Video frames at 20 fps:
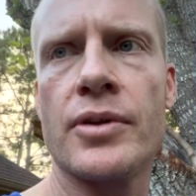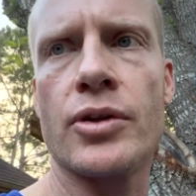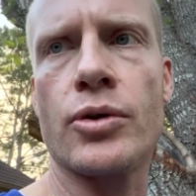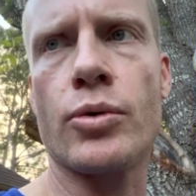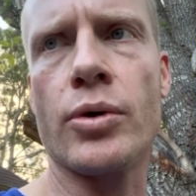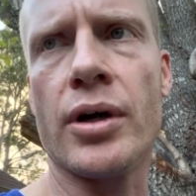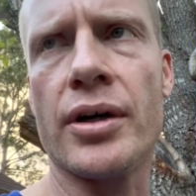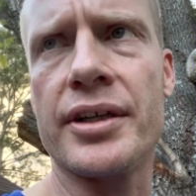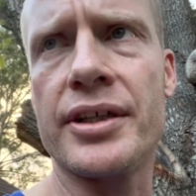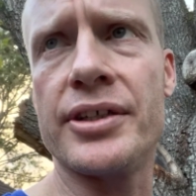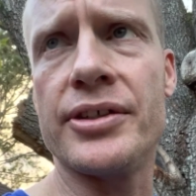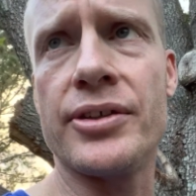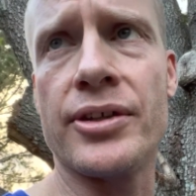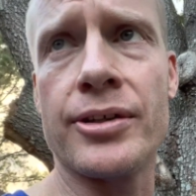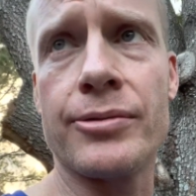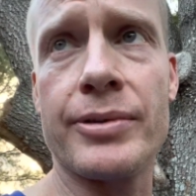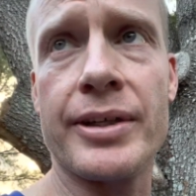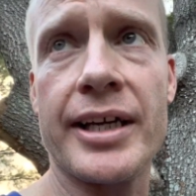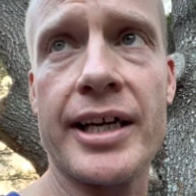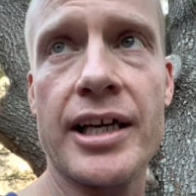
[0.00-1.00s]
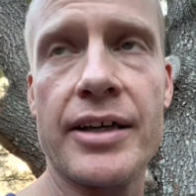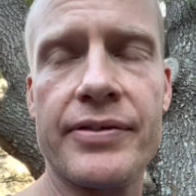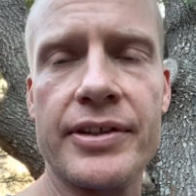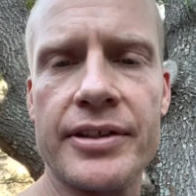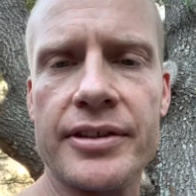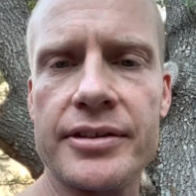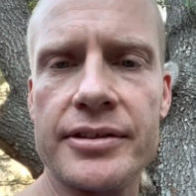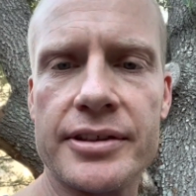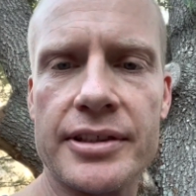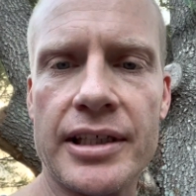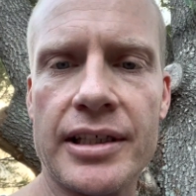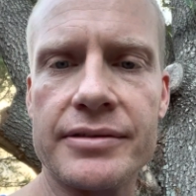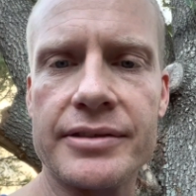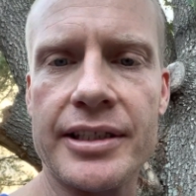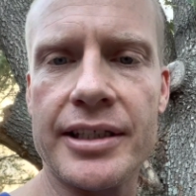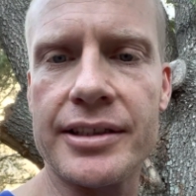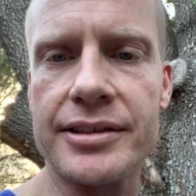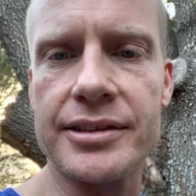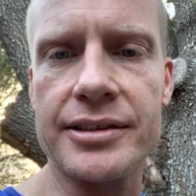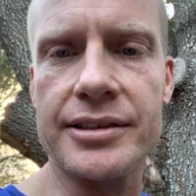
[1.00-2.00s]
quality of dirt we have here in South
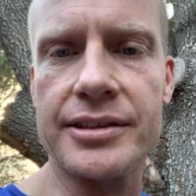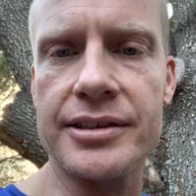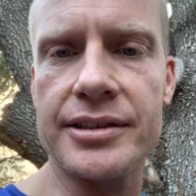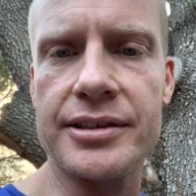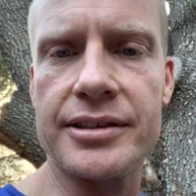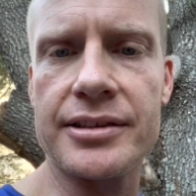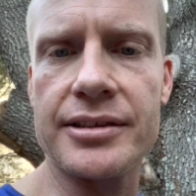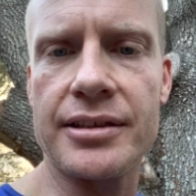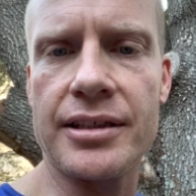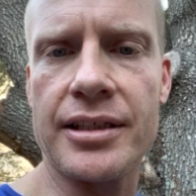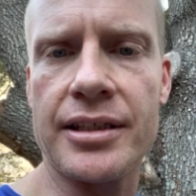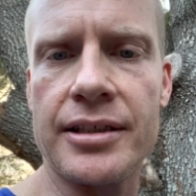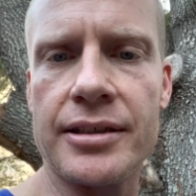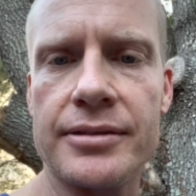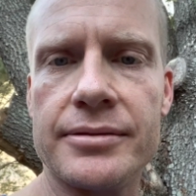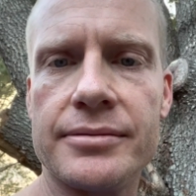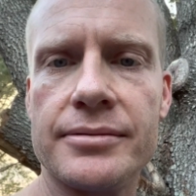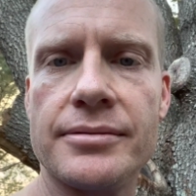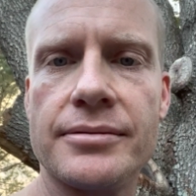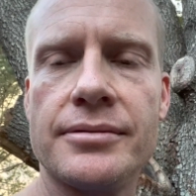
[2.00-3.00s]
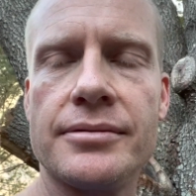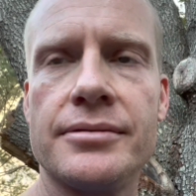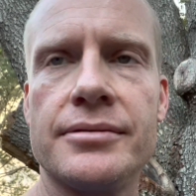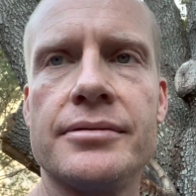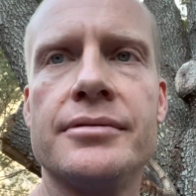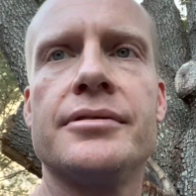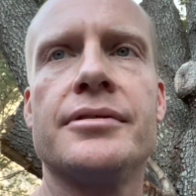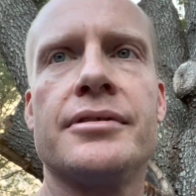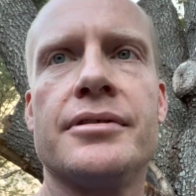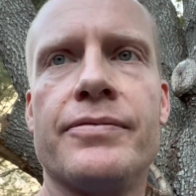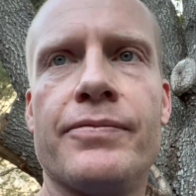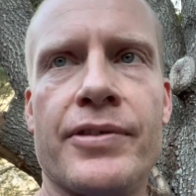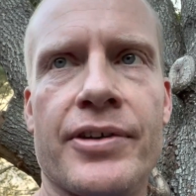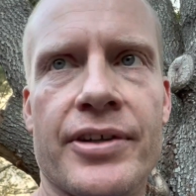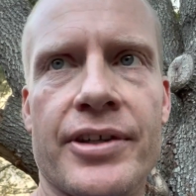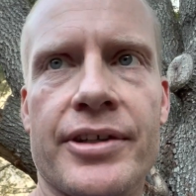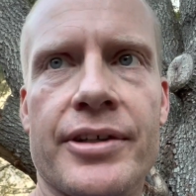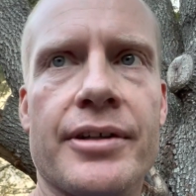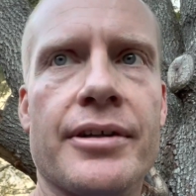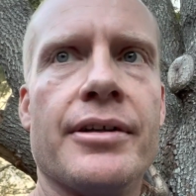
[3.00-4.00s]
Texas, it's not very
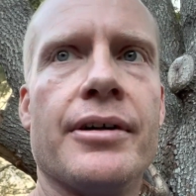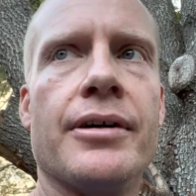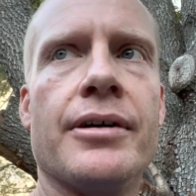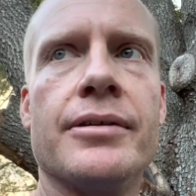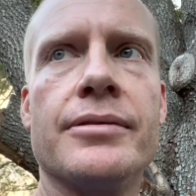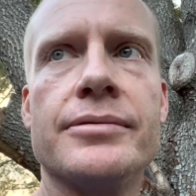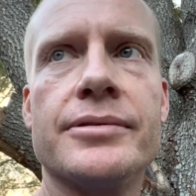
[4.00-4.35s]
good at all.